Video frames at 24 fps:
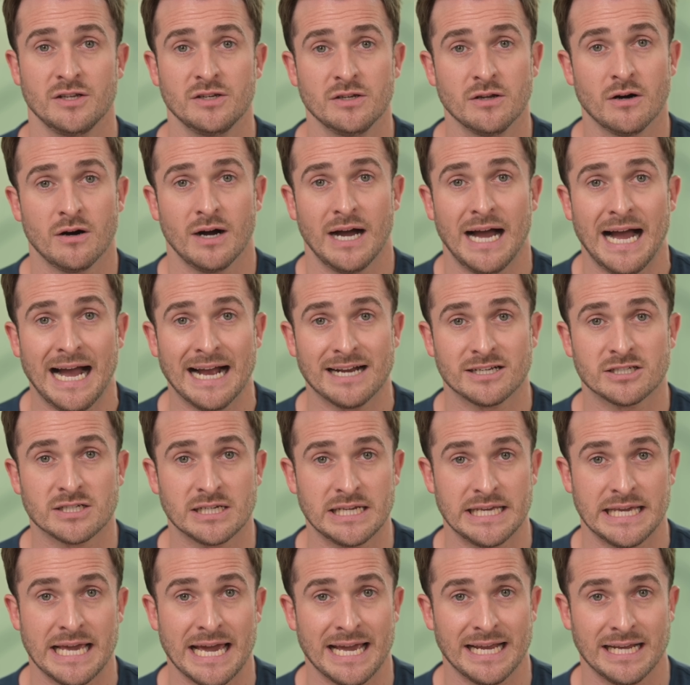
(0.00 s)
and not
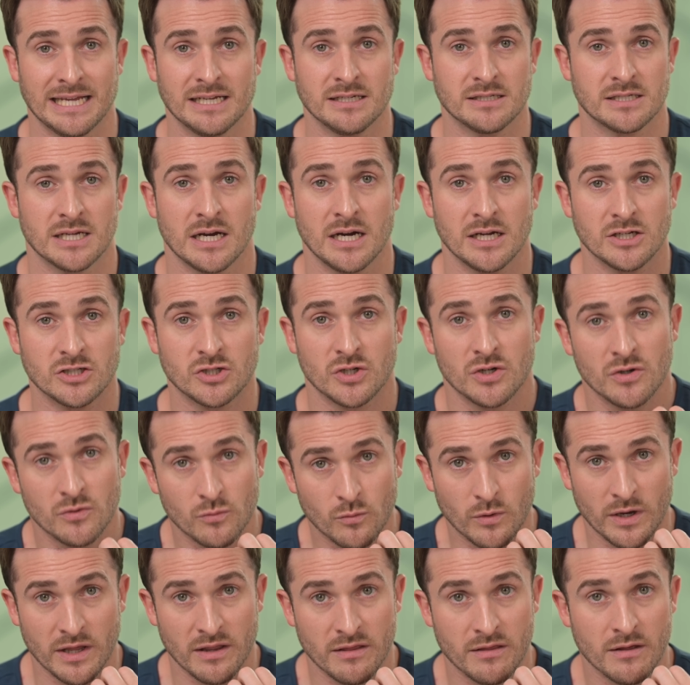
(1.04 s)
actually getting in touch
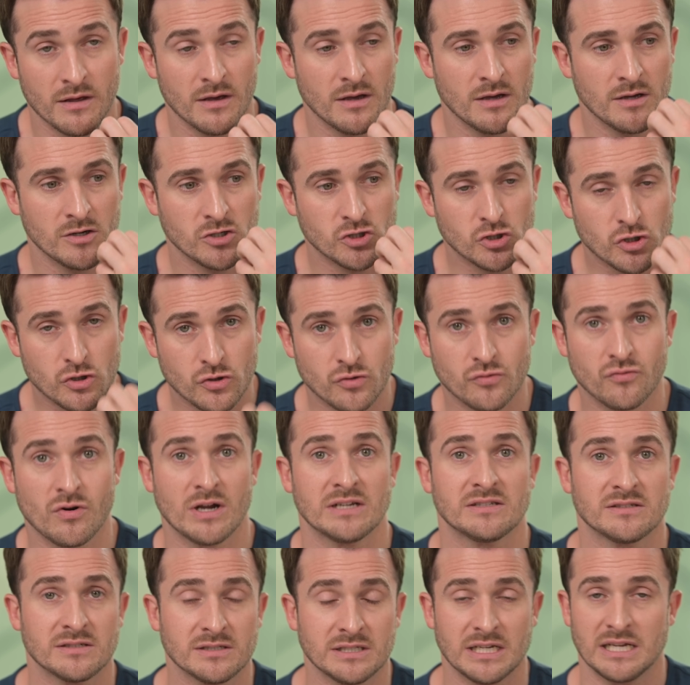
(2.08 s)
with
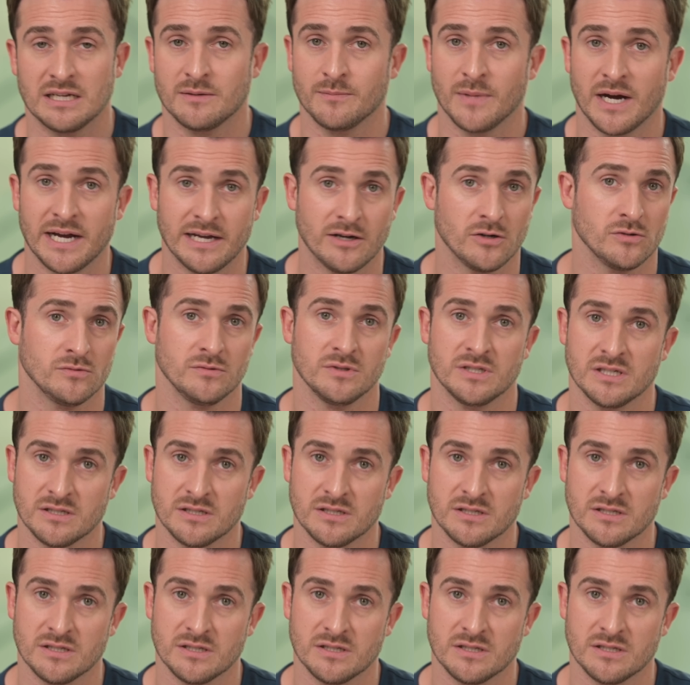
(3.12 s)
trusting my own